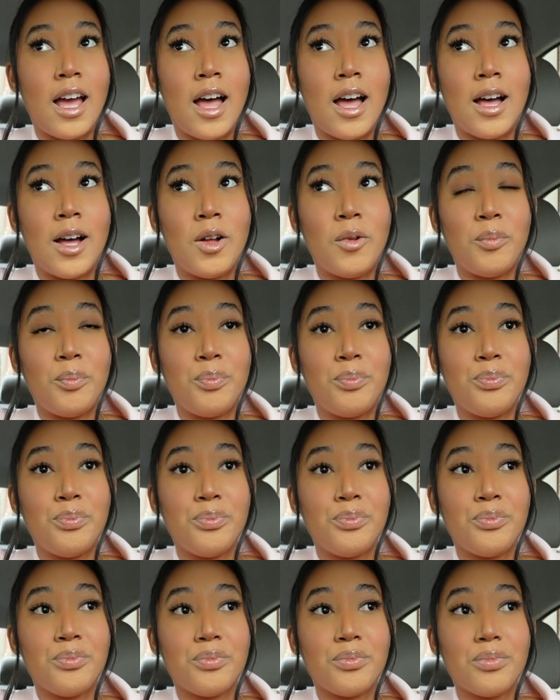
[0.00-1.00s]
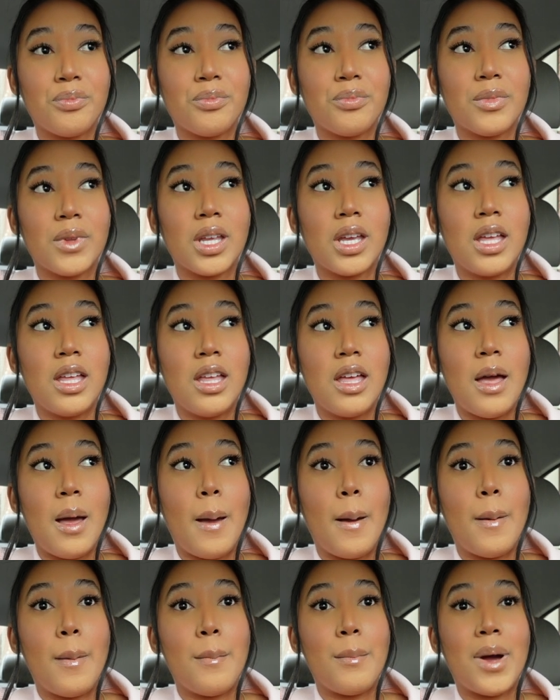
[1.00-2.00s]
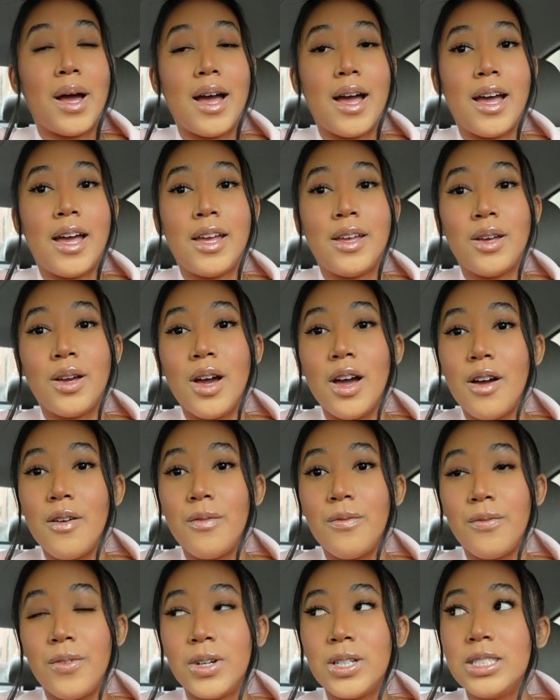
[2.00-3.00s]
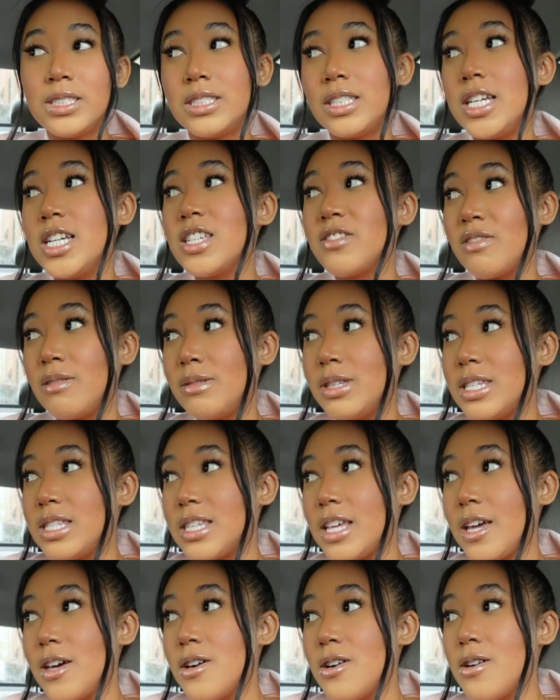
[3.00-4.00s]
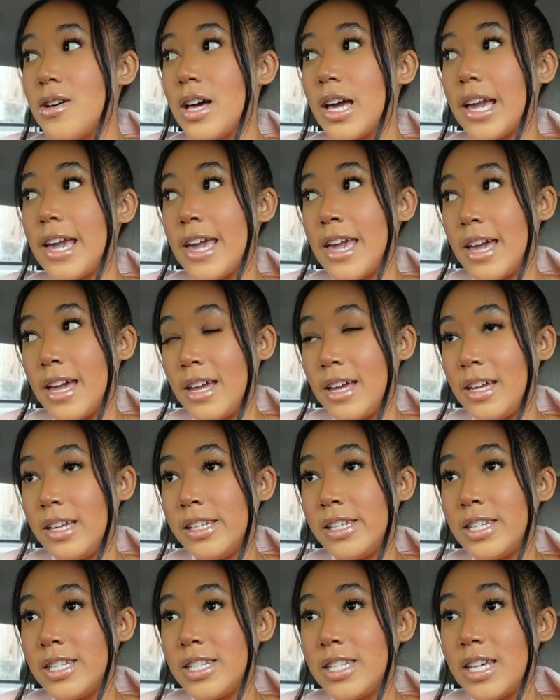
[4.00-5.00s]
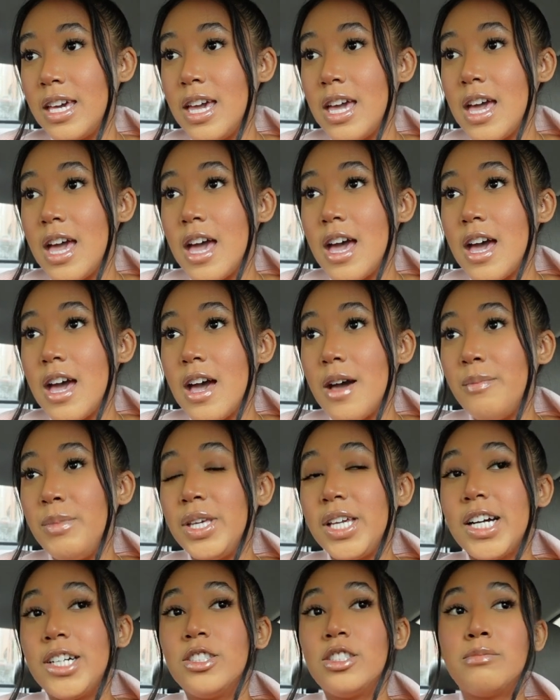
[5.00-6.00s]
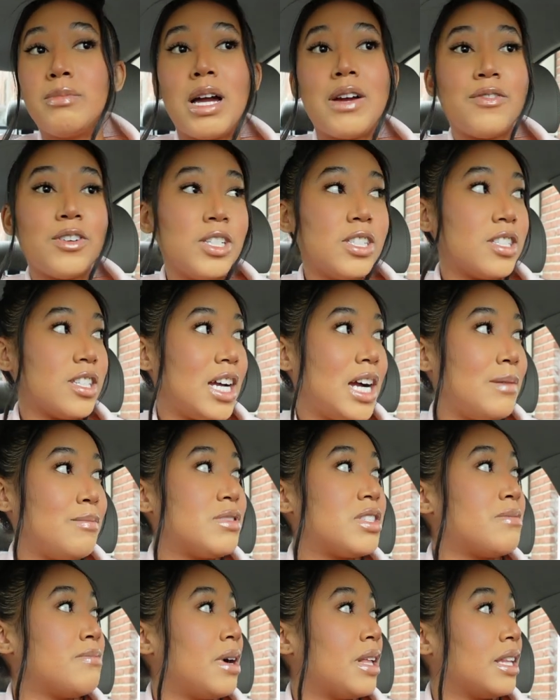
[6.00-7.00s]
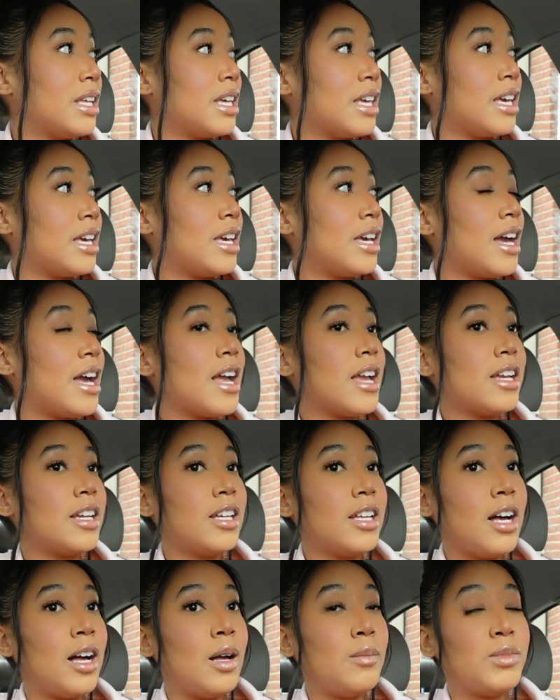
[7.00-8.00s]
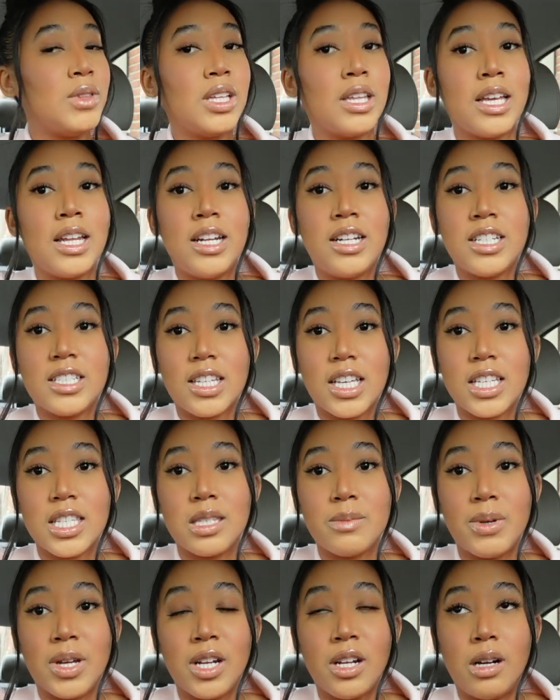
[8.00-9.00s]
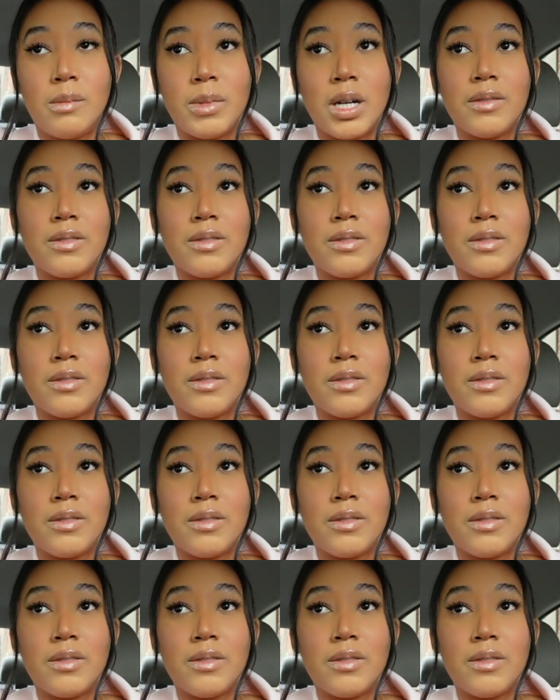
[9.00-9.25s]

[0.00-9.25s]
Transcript: um, my first things from the sale and because it was my first time smelling it um, the lady just like sprayed it on my